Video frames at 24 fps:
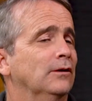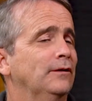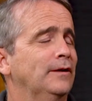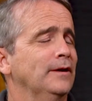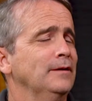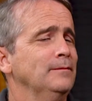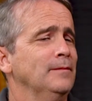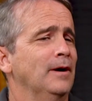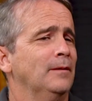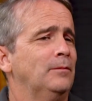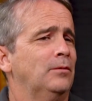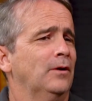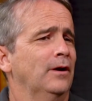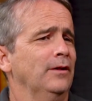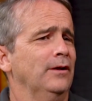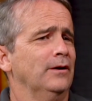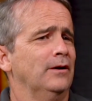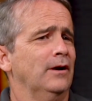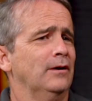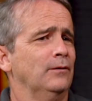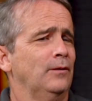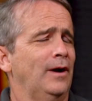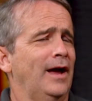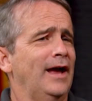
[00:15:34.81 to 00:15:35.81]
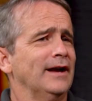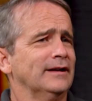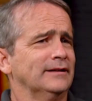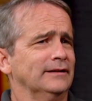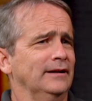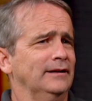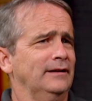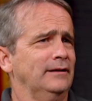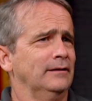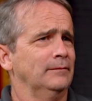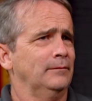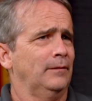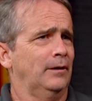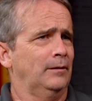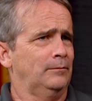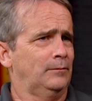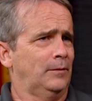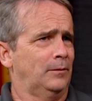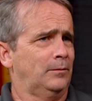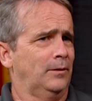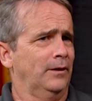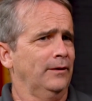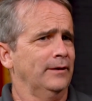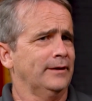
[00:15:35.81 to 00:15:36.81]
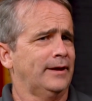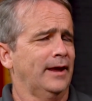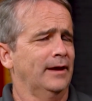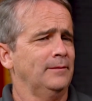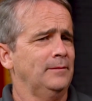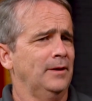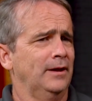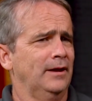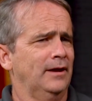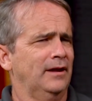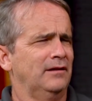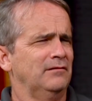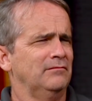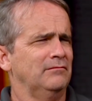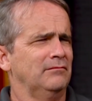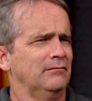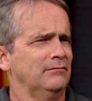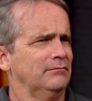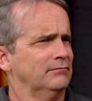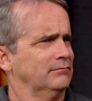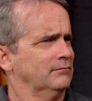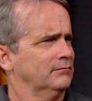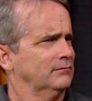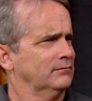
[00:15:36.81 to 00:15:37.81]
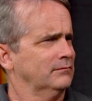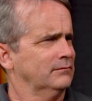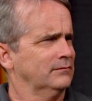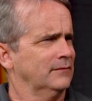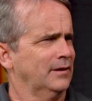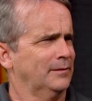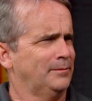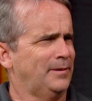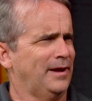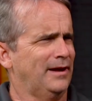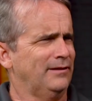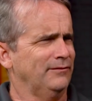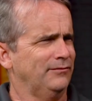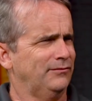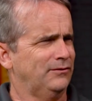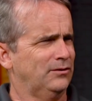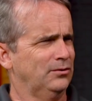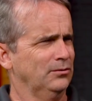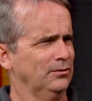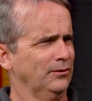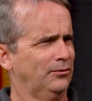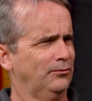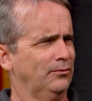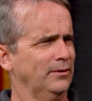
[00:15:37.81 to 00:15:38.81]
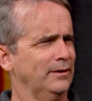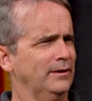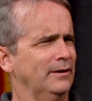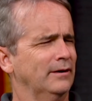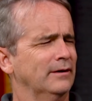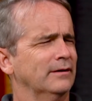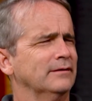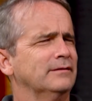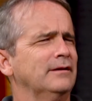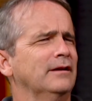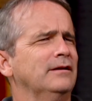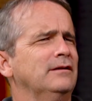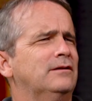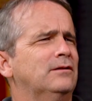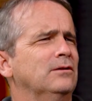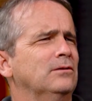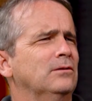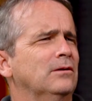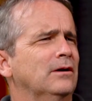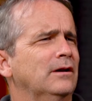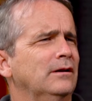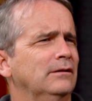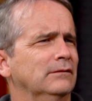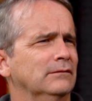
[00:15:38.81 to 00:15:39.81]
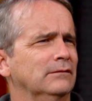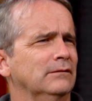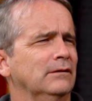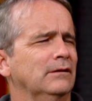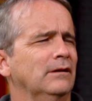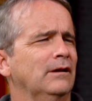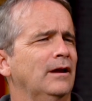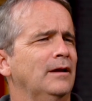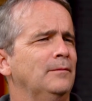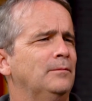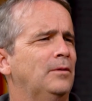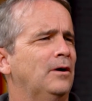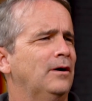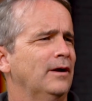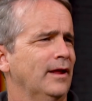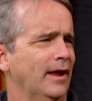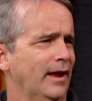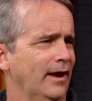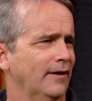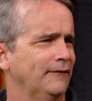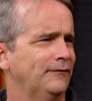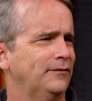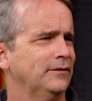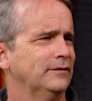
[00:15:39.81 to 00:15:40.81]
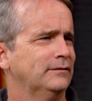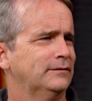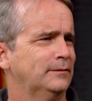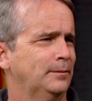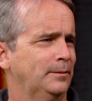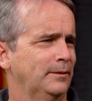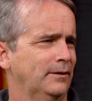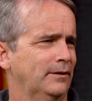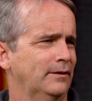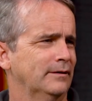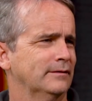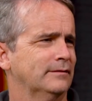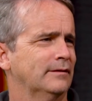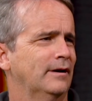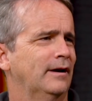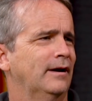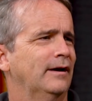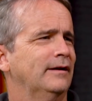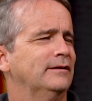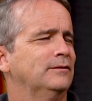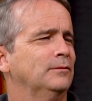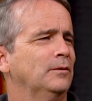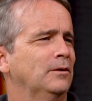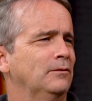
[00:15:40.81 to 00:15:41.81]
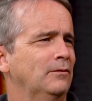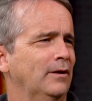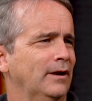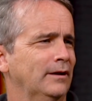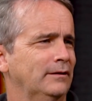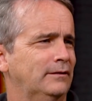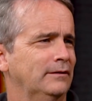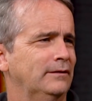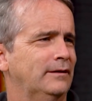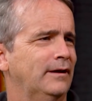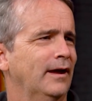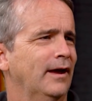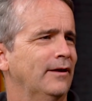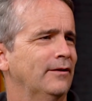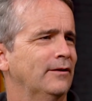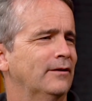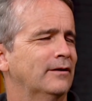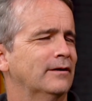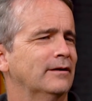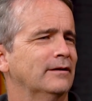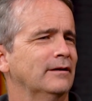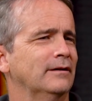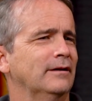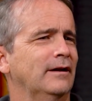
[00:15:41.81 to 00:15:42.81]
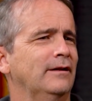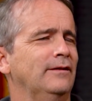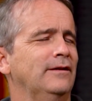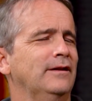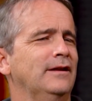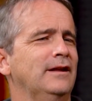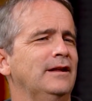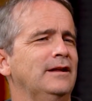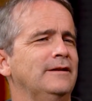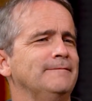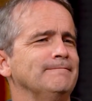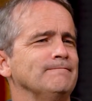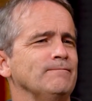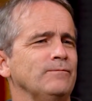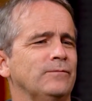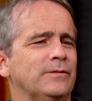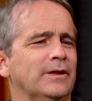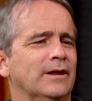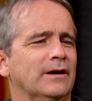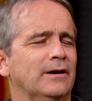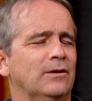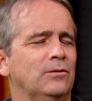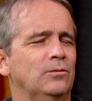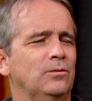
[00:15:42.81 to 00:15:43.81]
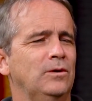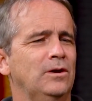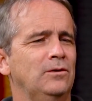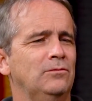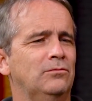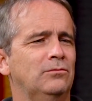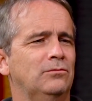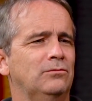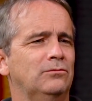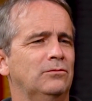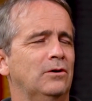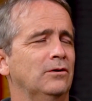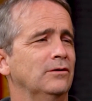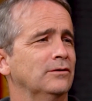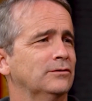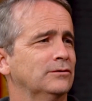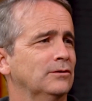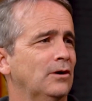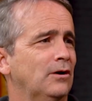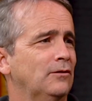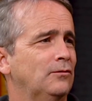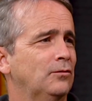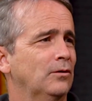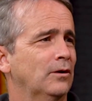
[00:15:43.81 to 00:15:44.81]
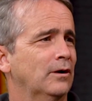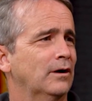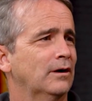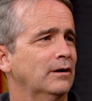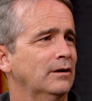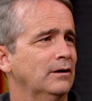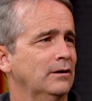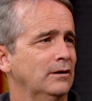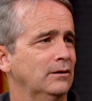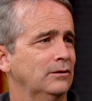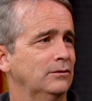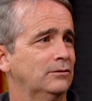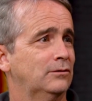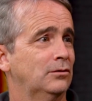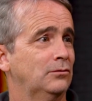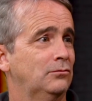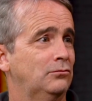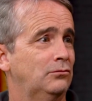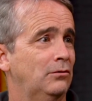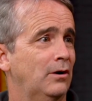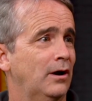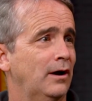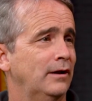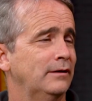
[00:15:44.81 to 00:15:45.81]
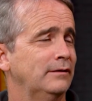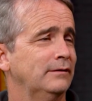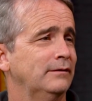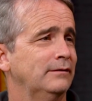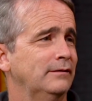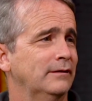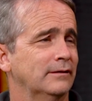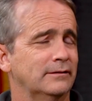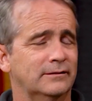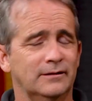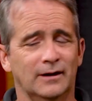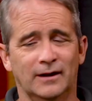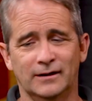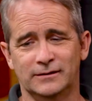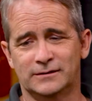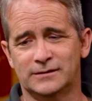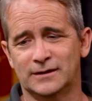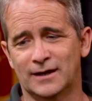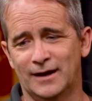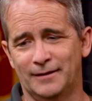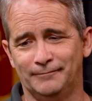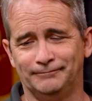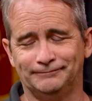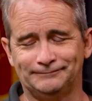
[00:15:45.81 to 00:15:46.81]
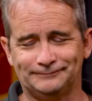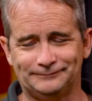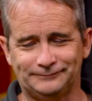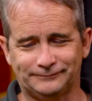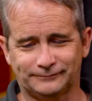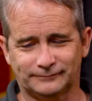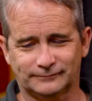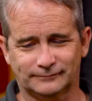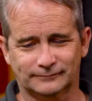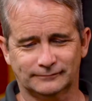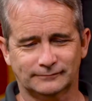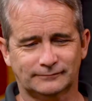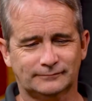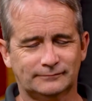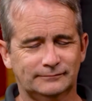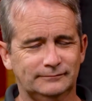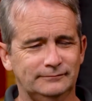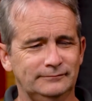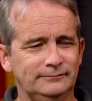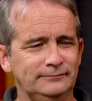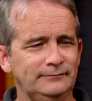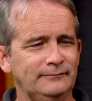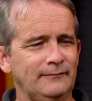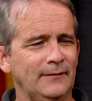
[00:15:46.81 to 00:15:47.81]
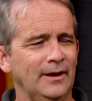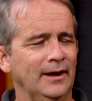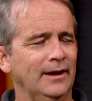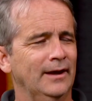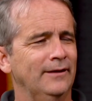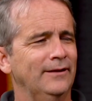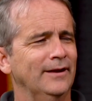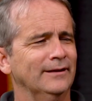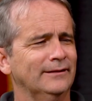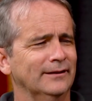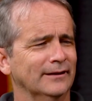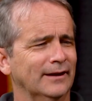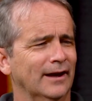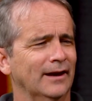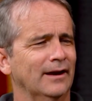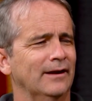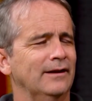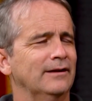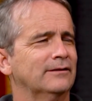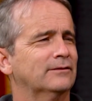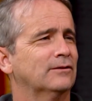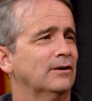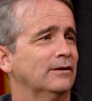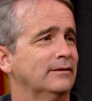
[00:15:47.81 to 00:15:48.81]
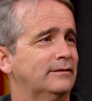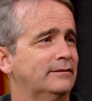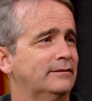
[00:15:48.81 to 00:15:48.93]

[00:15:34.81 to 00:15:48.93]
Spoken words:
then my brother came in about 2 or 3 years into it and bought half the Superior Signs. We ran together, and then we wrote a software to run the sign shop. And that's it's called